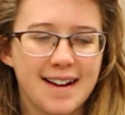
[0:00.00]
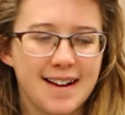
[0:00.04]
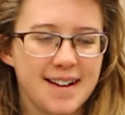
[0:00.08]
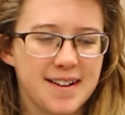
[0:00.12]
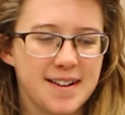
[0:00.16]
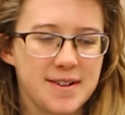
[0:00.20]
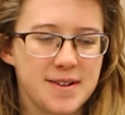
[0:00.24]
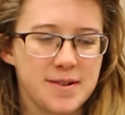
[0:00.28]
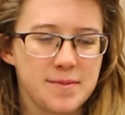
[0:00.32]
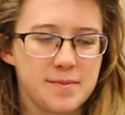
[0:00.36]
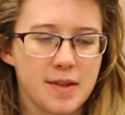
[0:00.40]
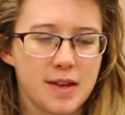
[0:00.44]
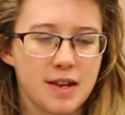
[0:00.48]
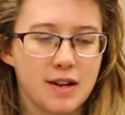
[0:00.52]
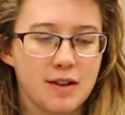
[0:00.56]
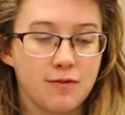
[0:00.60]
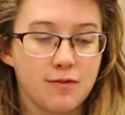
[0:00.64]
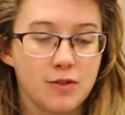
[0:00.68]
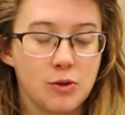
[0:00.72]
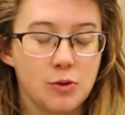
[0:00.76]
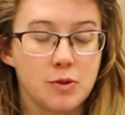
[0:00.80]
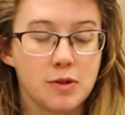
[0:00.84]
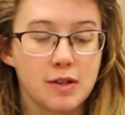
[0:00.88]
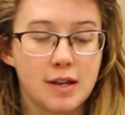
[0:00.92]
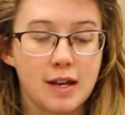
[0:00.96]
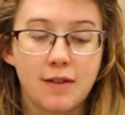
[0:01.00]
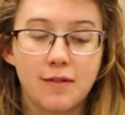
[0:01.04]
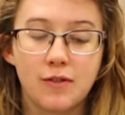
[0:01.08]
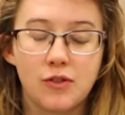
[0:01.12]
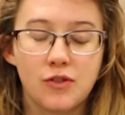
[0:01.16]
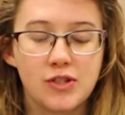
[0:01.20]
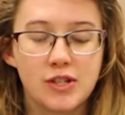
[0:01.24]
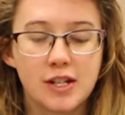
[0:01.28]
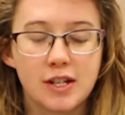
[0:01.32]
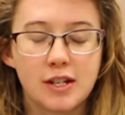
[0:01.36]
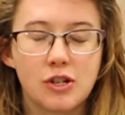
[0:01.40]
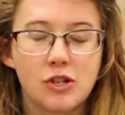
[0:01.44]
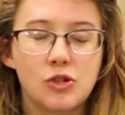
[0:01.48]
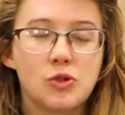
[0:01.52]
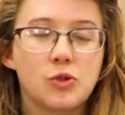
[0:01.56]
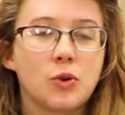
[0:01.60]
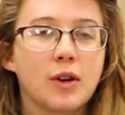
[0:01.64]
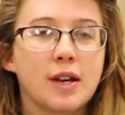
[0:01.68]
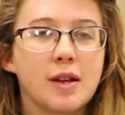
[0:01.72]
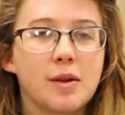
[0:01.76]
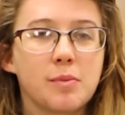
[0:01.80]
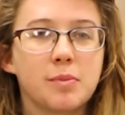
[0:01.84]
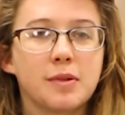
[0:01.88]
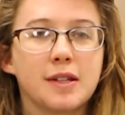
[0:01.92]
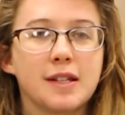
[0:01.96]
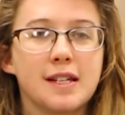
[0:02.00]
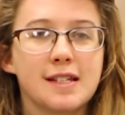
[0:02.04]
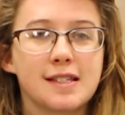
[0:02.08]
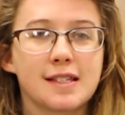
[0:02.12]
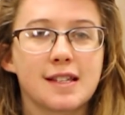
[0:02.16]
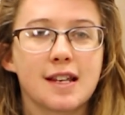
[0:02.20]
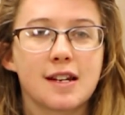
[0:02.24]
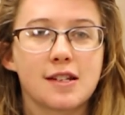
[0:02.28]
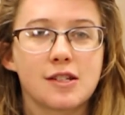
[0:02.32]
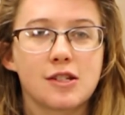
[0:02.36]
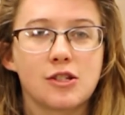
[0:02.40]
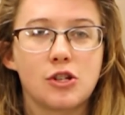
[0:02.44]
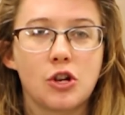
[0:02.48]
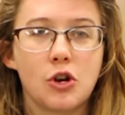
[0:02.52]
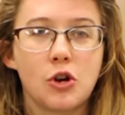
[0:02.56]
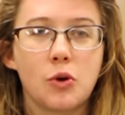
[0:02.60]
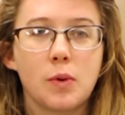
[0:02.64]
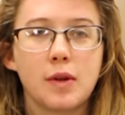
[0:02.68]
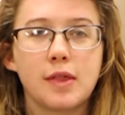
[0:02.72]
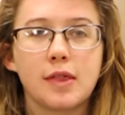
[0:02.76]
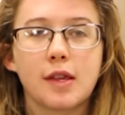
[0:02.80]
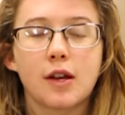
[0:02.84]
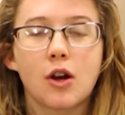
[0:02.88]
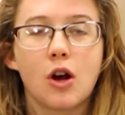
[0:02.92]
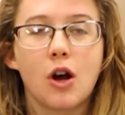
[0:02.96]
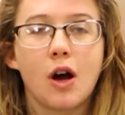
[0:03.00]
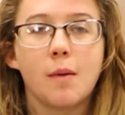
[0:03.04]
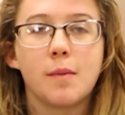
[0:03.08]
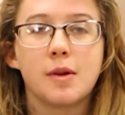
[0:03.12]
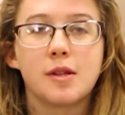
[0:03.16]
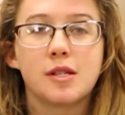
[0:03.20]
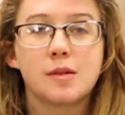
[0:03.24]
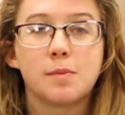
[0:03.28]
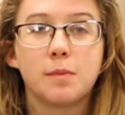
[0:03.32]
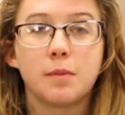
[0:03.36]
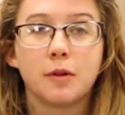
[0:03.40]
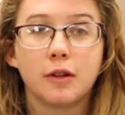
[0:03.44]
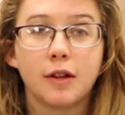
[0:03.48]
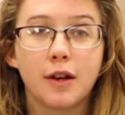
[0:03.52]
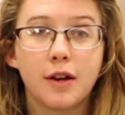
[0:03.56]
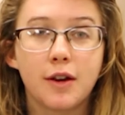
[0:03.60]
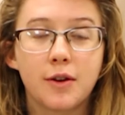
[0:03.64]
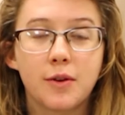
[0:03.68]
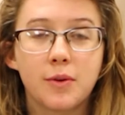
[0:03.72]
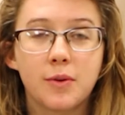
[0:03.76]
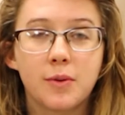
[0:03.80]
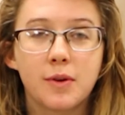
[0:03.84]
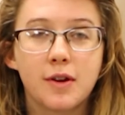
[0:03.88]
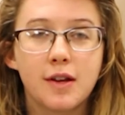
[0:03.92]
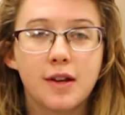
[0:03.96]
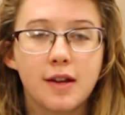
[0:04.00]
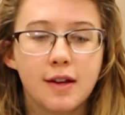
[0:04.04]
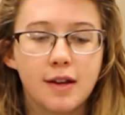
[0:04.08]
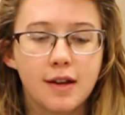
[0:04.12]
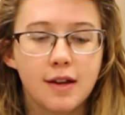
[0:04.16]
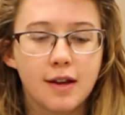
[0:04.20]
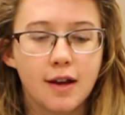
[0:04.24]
and if you did enjoy it, please let us know in the comments below,